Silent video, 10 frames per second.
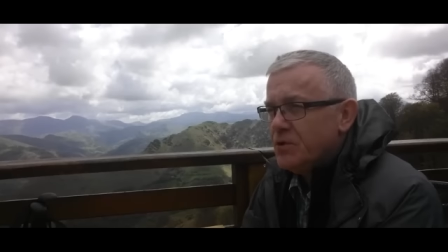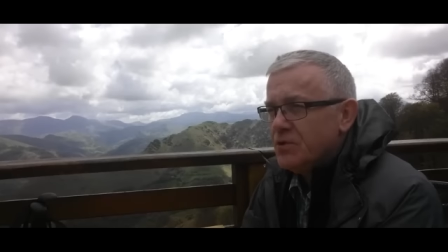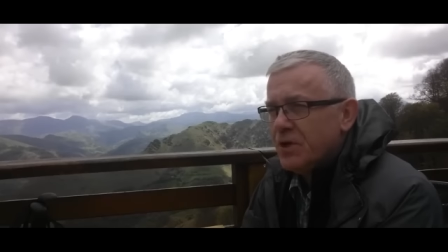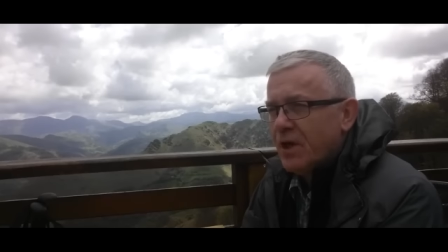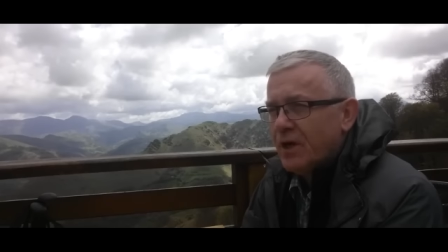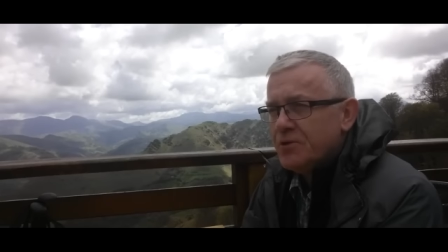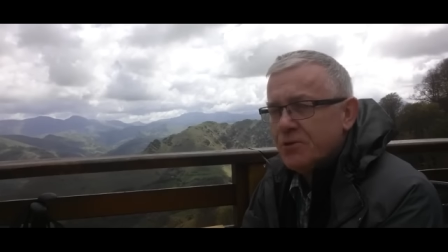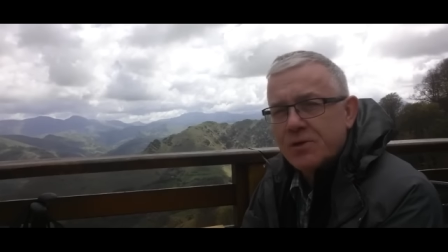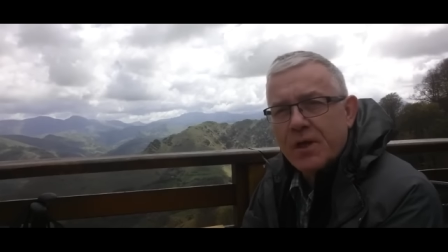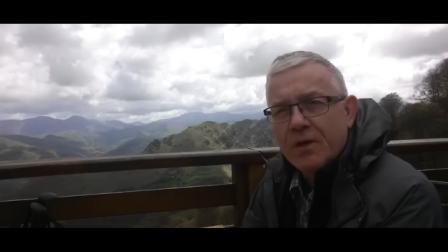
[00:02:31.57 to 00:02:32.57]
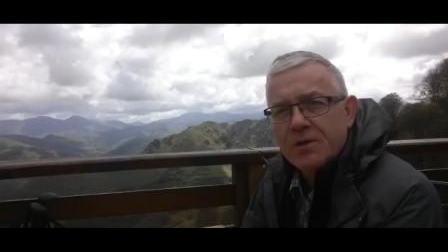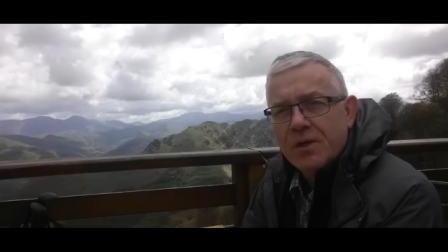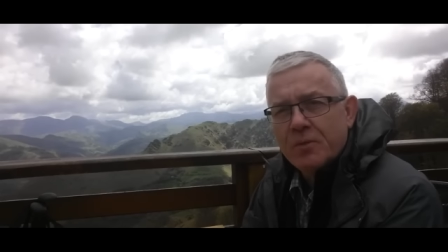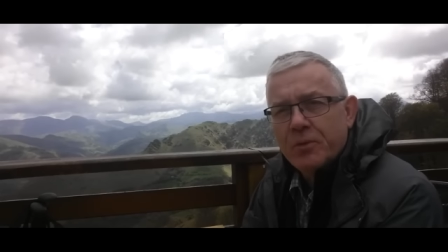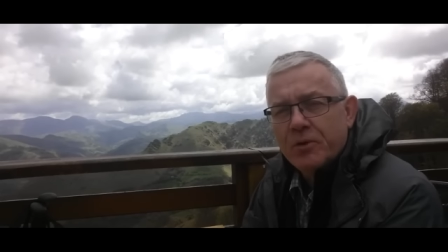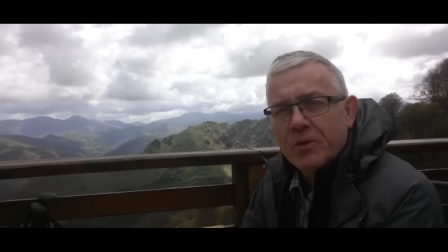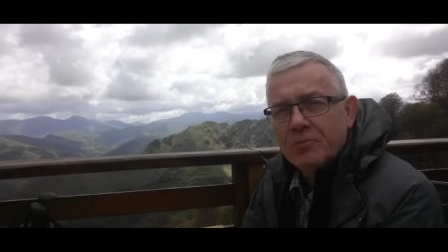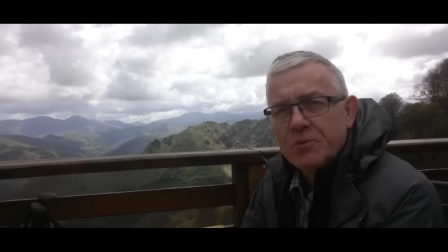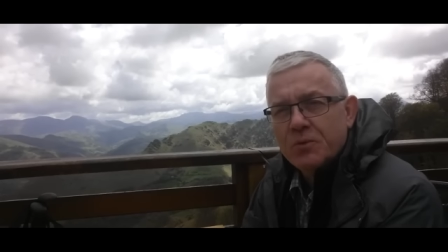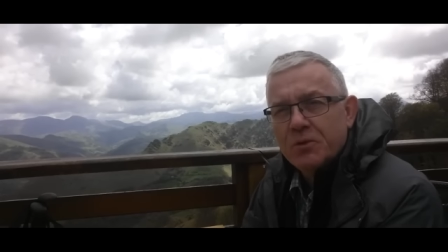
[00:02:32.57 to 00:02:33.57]
just the occasional sound as other
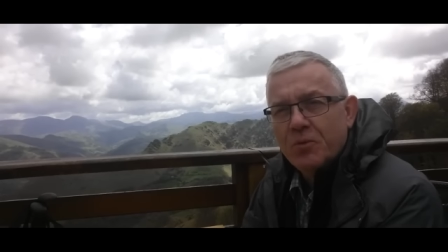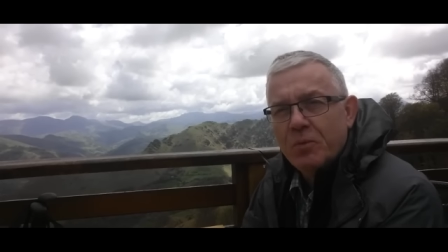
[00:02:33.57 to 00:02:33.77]
pilgrims were,